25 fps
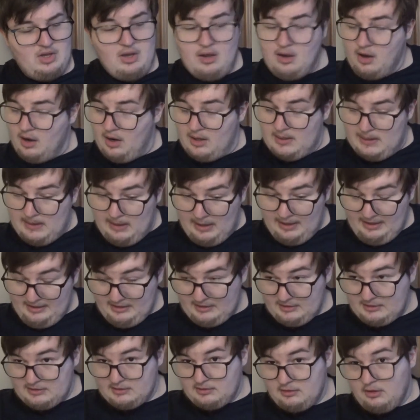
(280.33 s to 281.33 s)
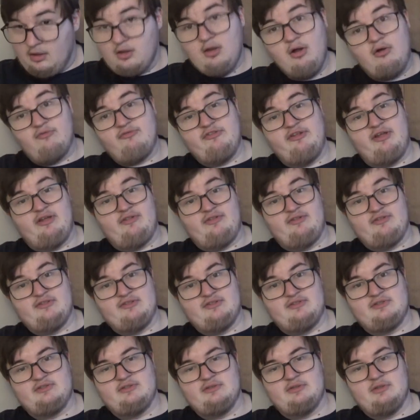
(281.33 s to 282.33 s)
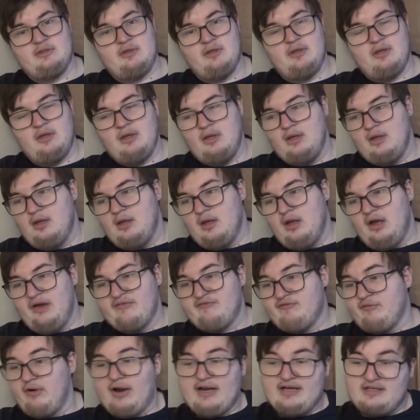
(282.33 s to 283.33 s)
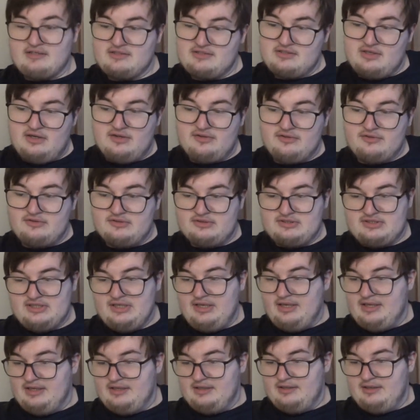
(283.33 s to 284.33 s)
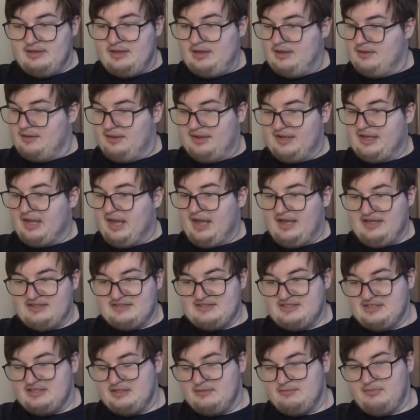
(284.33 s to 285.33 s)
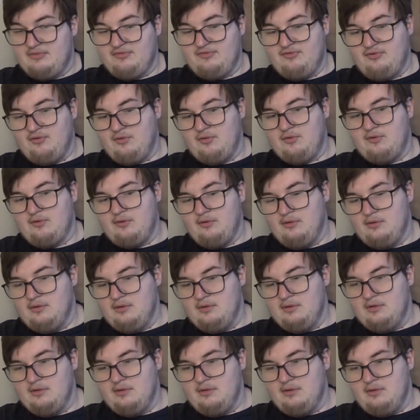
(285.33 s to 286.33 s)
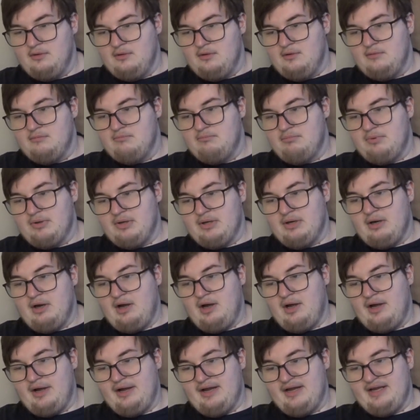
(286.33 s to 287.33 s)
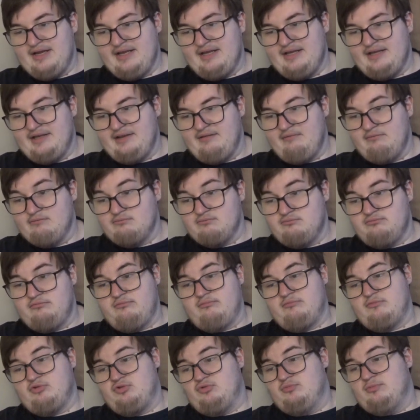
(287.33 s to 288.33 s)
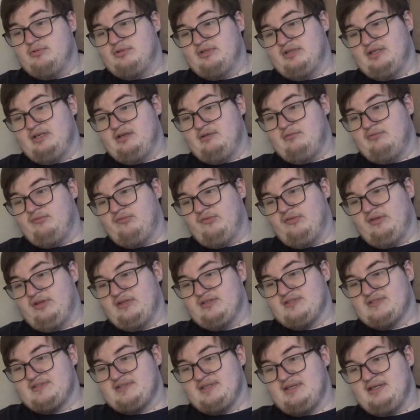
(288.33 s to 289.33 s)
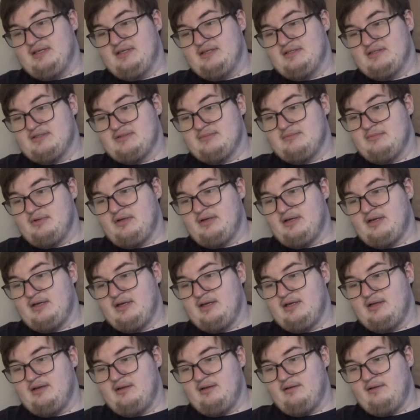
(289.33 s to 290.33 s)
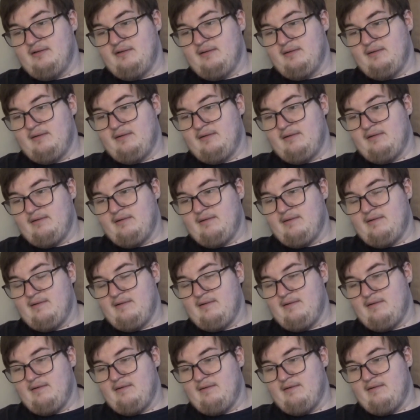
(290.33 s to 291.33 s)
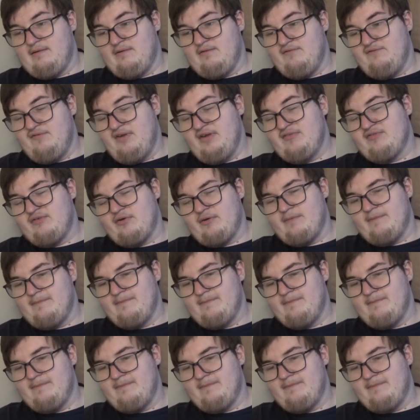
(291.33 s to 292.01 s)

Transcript: I like a lot of the others. I've ranked others in like A tier before, but I do believe this is my favourite.